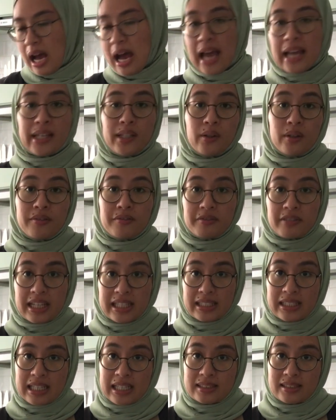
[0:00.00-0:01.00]
I couldn't
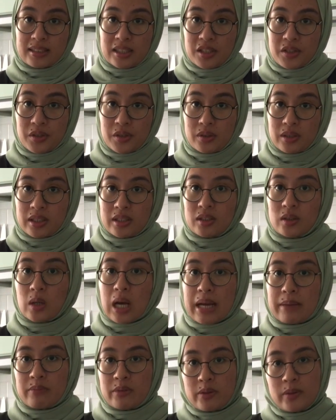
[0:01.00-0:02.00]
find caster sugar, so
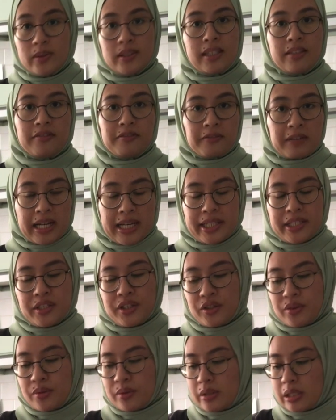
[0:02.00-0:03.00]
I'm using fine
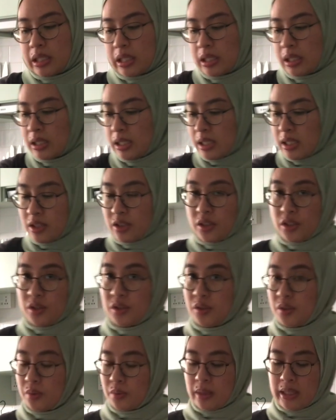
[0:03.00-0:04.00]
sugar. So you
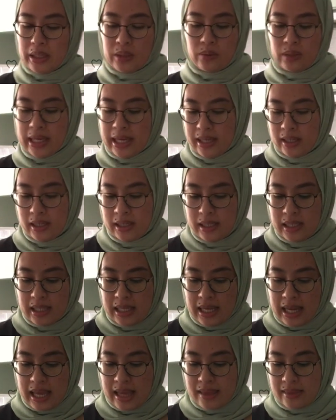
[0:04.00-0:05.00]
do what you can.
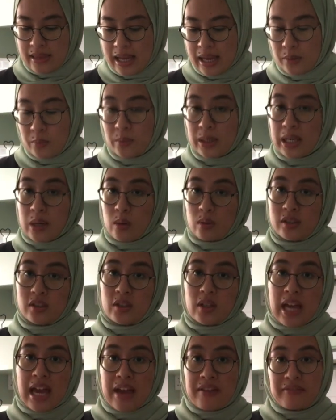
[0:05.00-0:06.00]
And then we also
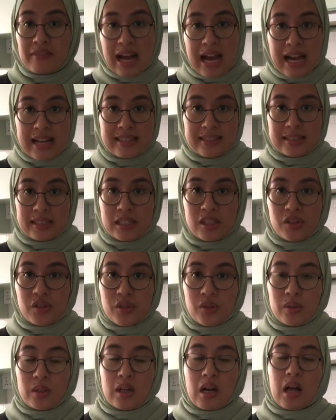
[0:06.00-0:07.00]
have icing
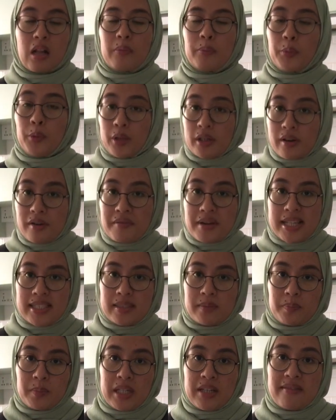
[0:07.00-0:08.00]
sugar. I'll put the
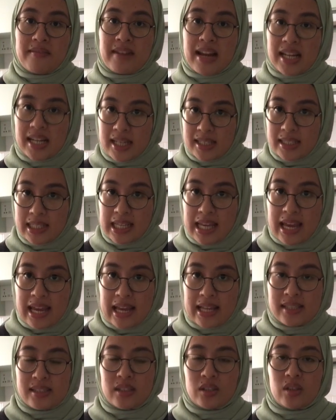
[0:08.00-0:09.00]
recipe right at the
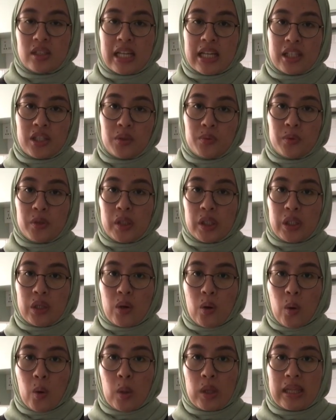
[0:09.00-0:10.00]
end so that you would
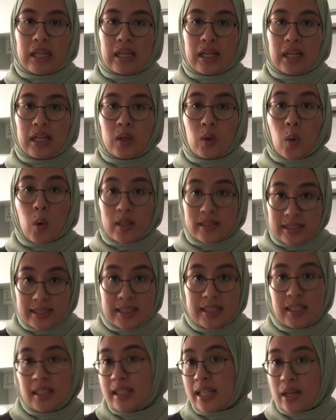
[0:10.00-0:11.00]
know the
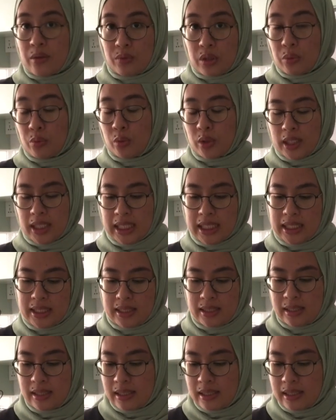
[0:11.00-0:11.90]
quantity that we would need.